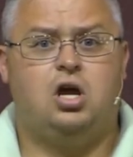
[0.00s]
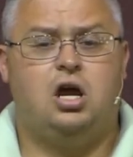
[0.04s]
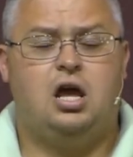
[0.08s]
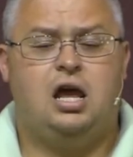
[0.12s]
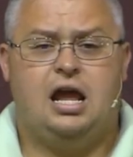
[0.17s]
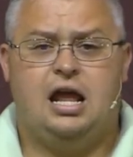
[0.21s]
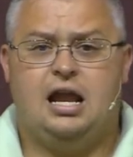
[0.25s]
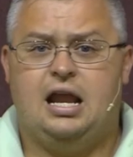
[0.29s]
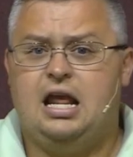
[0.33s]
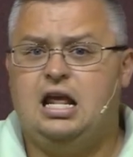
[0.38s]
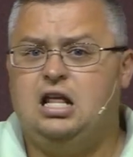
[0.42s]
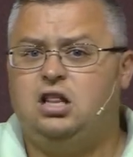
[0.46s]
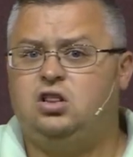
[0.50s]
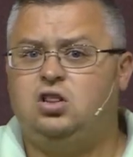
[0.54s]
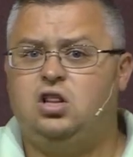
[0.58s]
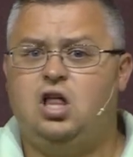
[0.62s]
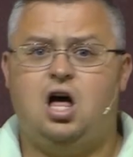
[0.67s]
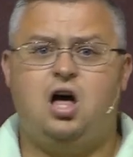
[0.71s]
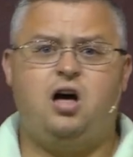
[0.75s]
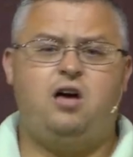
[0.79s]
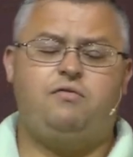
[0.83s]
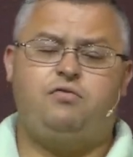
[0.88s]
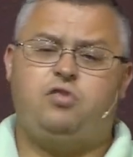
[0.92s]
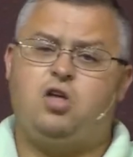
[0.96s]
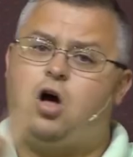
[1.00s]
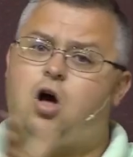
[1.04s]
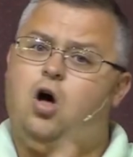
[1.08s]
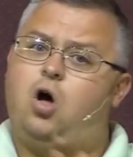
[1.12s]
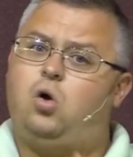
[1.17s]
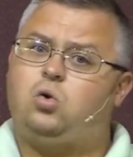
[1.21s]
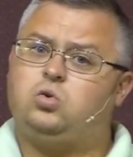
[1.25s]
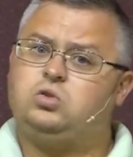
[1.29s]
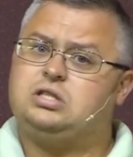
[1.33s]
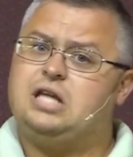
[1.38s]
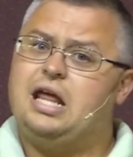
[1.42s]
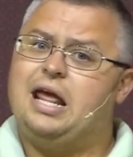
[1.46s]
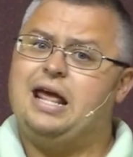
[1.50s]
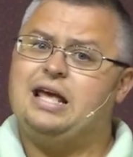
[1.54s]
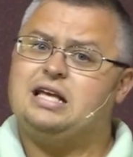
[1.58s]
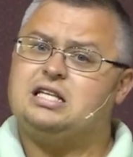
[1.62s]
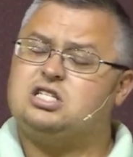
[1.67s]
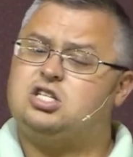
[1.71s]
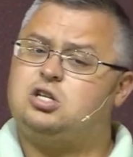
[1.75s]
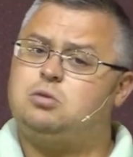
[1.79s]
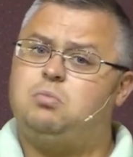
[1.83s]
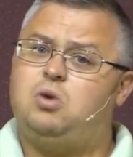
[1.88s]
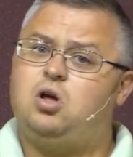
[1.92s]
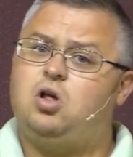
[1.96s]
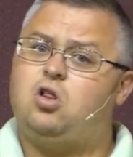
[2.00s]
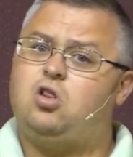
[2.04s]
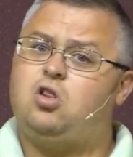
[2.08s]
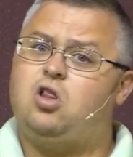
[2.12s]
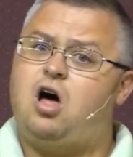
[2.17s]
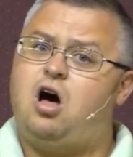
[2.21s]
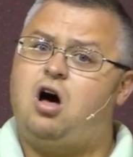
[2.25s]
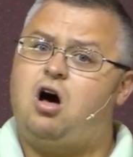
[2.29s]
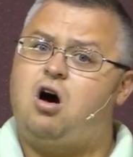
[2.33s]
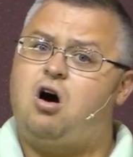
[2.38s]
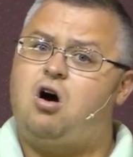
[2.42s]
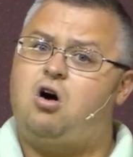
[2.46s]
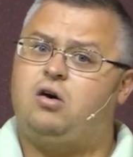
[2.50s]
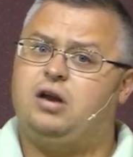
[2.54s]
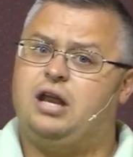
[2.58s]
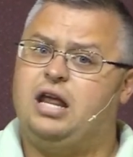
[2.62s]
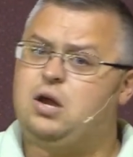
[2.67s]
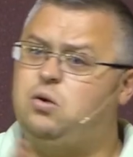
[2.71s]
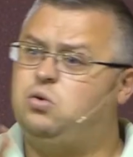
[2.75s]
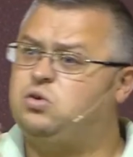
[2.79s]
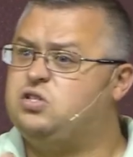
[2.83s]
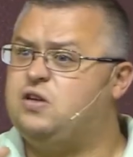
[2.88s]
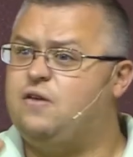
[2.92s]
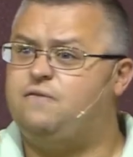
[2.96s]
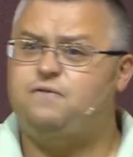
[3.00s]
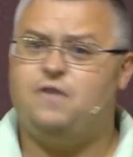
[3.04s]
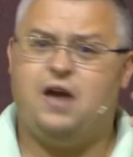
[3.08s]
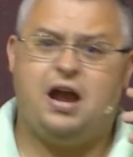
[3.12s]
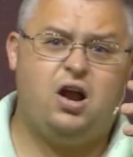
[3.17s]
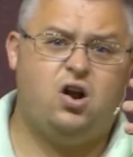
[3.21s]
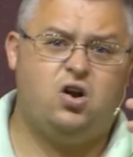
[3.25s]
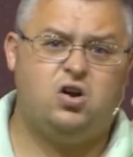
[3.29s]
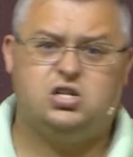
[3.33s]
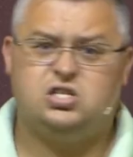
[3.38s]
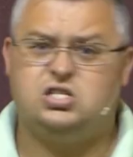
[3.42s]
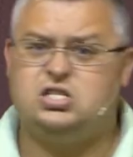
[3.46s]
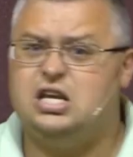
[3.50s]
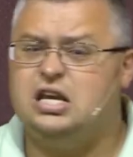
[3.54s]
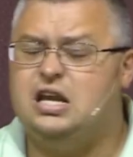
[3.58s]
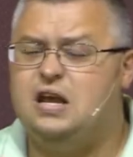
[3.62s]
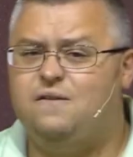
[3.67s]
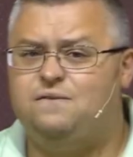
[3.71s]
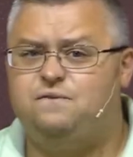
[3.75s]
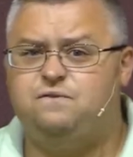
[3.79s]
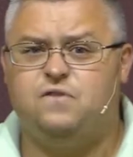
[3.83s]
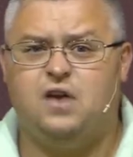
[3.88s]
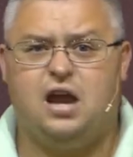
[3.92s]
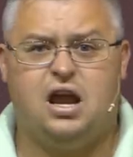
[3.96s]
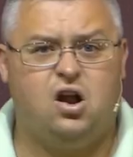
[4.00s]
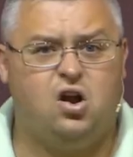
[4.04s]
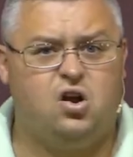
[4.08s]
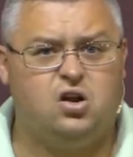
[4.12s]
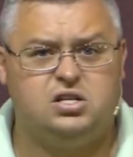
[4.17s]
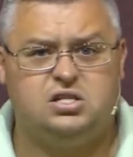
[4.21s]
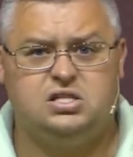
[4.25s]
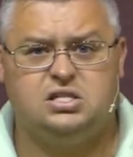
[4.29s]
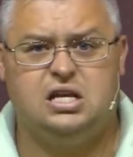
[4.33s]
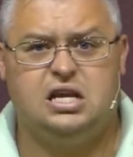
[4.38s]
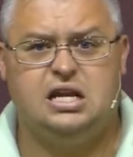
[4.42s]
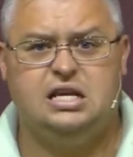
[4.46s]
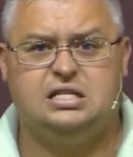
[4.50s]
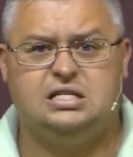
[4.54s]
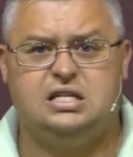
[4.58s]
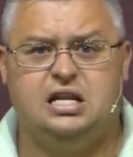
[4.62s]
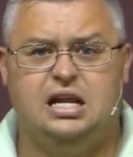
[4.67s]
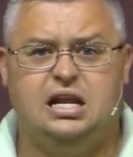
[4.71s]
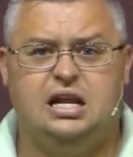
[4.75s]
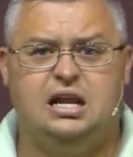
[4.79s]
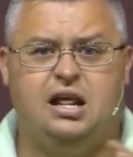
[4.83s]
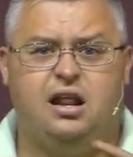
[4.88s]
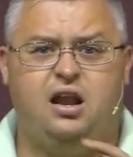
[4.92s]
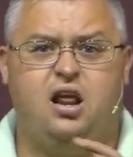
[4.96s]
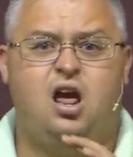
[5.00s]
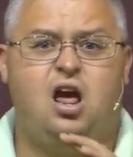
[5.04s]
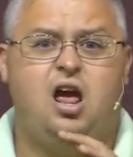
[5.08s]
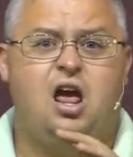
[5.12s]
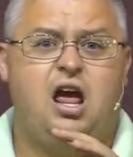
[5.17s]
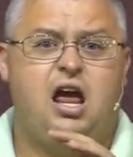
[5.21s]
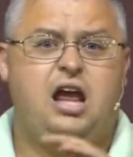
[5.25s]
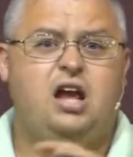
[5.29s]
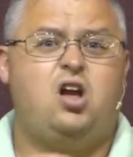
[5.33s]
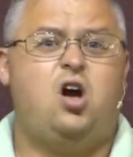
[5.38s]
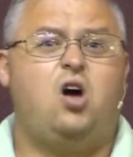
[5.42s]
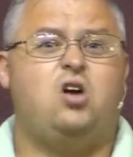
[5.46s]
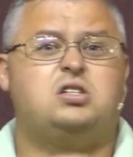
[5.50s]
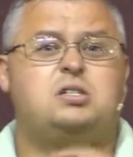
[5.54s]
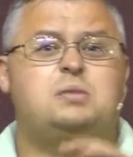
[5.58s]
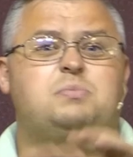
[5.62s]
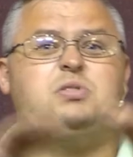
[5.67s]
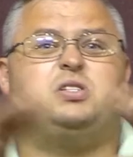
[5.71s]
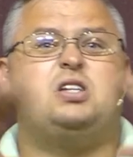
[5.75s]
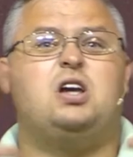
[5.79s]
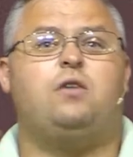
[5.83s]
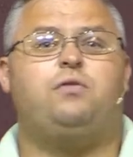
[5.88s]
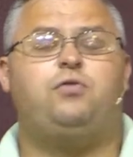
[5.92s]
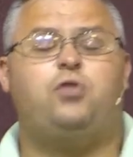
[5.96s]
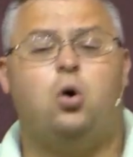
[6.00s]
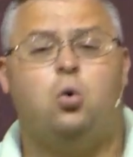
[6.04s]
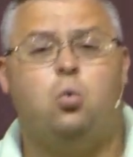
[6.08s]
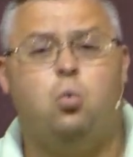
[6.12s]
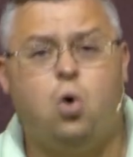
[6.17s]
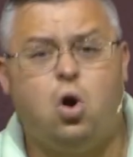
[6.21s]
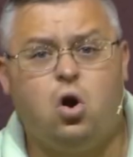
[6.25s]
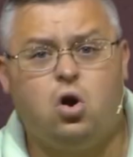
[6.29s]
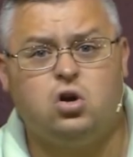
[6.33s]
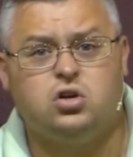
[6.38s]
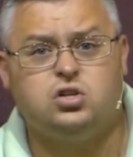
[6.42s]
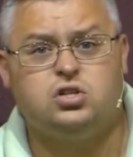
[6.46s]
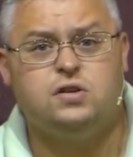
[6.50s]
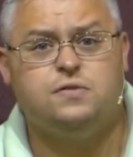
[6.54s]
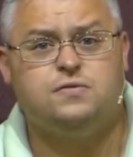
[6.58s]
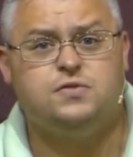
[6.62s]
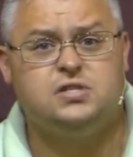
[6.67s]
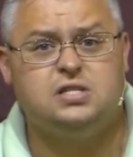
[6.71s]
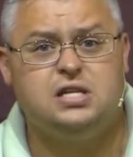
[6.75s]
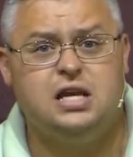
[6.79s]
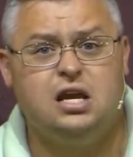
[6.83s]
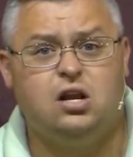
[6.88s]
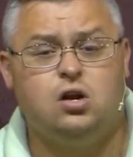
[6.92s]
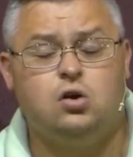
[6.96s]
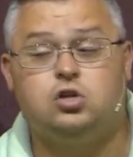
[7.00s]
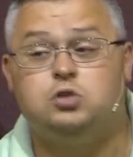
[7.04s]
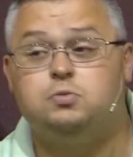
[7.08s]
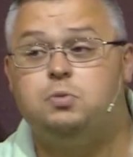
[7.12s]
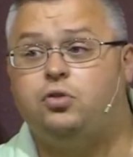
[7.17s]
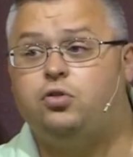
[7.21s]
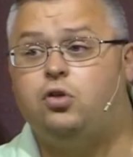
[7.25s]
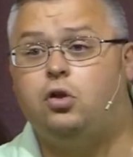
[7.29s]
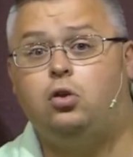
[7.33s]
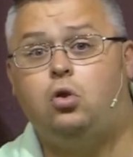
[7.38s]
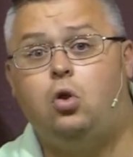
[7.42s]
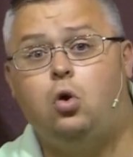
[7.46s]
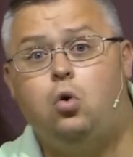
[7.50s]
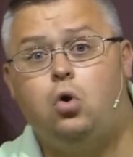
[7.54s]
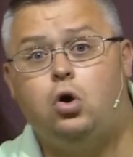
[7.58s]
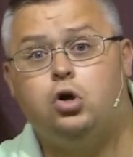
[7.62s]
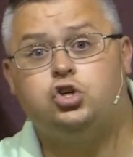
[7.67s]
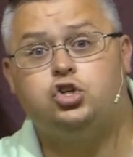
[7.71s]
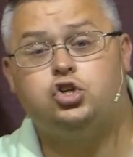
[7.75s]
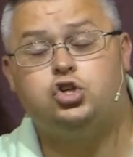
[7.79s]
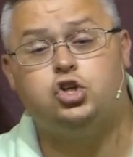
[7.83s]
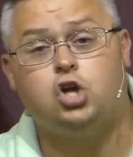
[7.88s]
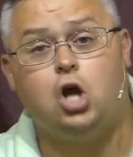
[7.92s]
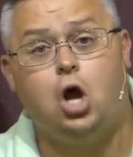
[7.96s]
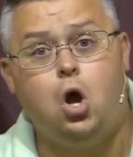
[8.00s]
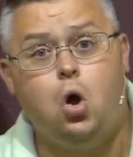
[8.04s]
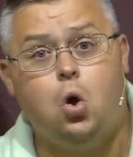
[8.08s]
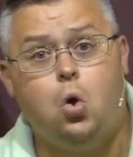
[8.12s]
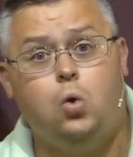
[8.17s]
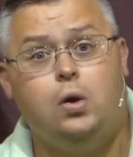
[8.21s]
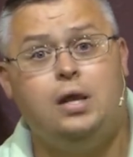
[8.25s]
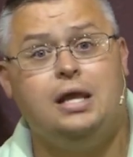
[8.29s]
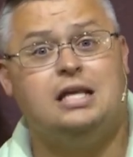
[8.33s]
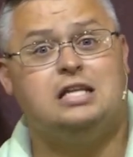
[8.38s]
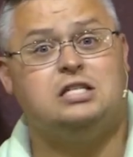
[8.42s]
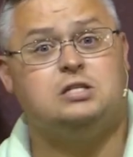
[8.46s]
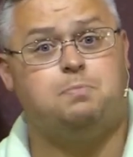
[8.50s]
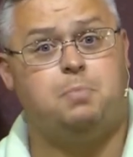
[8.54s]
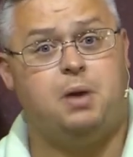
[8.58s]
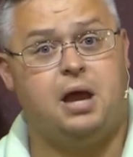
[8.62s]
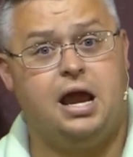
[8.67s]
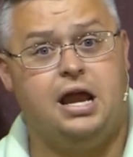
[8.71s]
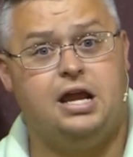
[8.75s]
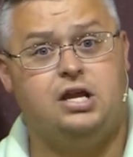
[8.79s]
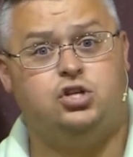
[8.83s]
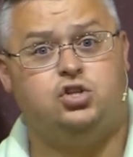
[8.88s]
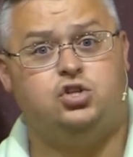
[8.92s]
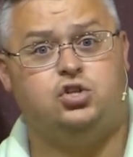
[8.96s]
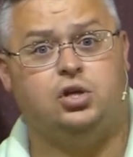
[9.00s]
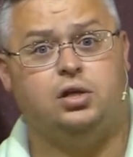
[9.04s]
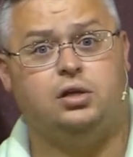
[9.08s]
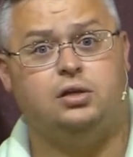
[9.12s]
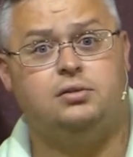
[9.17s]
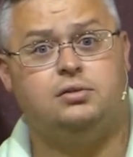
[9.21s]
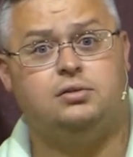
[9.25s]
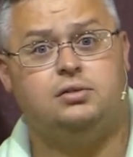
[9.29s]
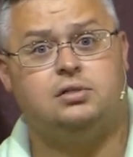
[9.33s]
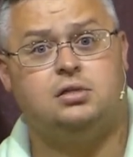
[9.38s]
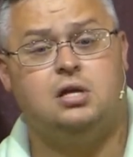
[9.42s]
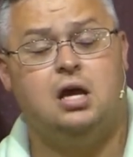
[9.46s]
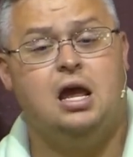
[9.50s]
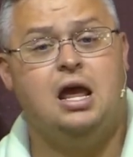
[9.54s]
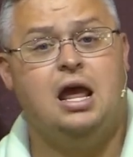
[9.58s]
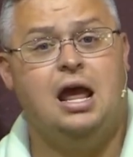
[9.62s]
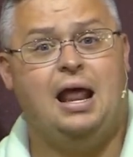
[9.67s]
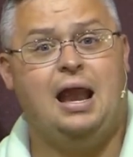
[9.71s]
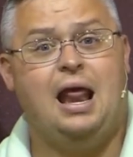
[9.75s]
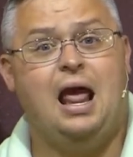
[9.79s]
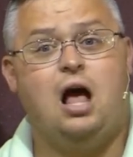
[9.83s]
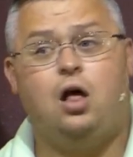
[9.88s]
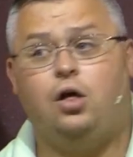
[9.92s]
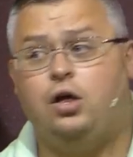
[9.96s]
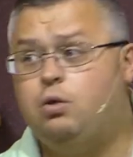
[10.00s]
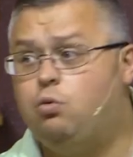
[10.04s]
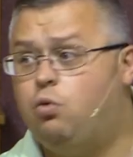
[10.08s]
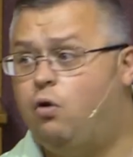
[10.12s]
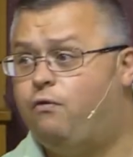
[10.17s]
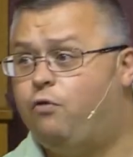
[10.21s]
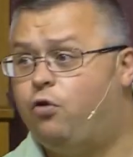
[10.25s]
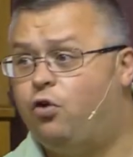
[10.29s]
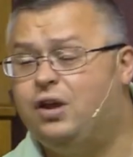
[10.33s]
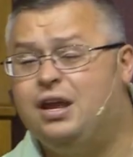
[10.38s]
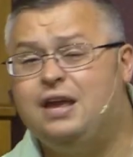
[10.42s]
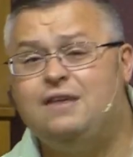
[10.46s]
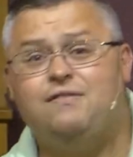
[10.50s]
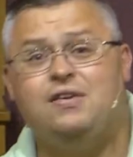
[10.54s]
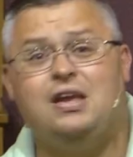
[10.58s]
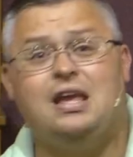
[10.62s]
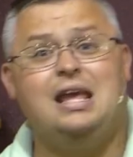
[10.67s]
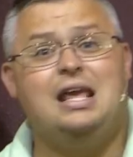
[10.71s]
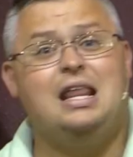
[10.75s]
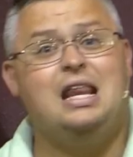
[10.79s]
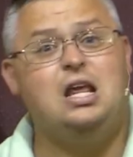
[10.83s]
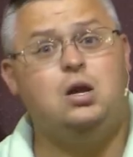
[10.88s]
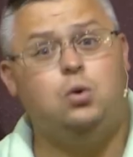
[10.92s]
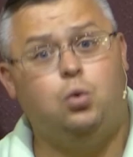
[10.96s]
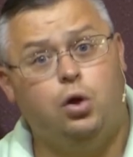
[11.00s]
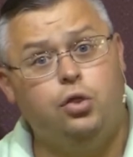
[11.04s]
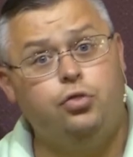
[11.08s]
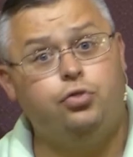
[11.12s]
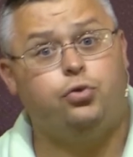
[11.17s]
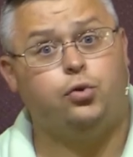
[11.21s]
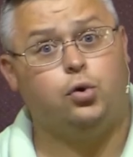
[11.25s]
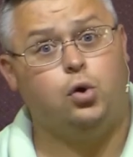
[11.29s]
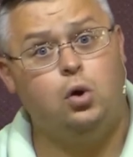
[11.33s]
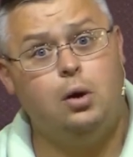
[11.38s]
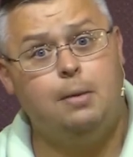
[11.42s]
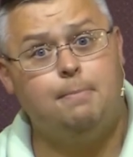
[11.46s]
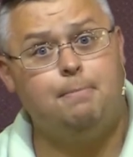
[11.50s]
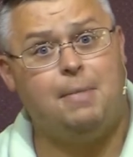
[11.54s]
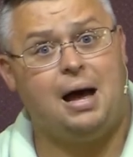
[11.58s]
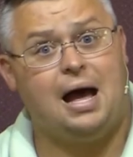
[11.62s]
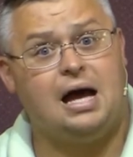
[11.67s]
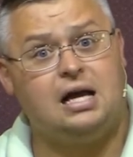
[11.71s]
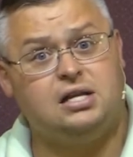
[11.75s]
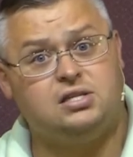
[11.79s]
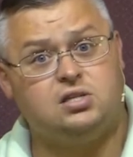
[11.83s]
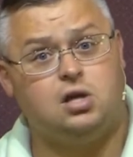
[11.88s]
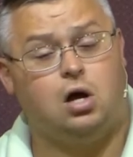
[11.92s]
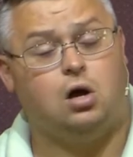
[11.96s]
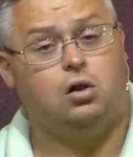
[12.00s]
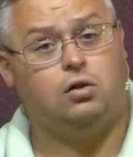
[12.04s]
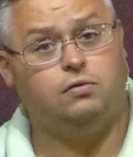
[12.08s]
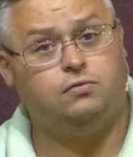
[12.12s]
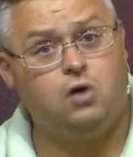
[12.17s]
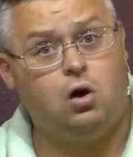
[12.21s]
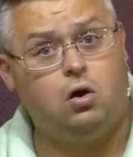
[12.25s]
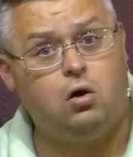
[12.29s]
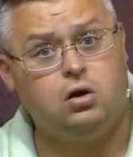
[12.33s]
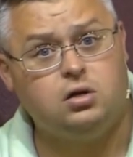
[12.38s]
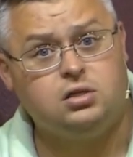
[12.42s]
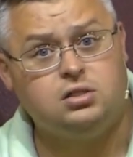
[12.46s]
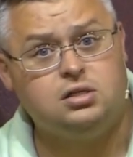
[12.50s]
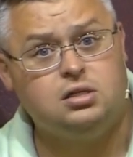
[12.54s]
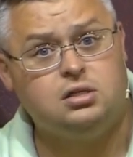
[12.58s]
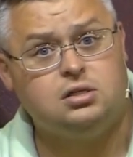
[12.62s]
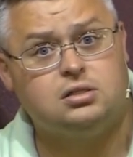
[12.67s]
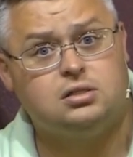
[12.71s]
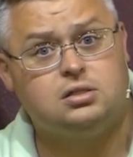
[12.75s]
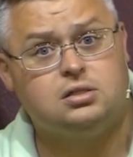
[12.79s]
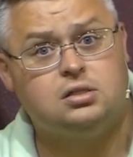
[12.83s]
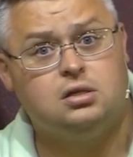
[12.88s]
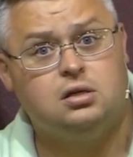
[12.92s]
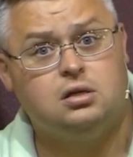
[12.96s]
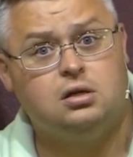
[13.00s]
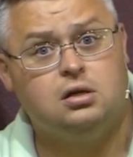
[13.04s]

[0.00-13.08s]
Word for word: And he loved the Old Testament law, and he was a Pharisee of Pharisees. And he did, he calls himself the worst of sinners, but the Lord showed his patience and how he will forgive anyone through and by Saul of Tarsus.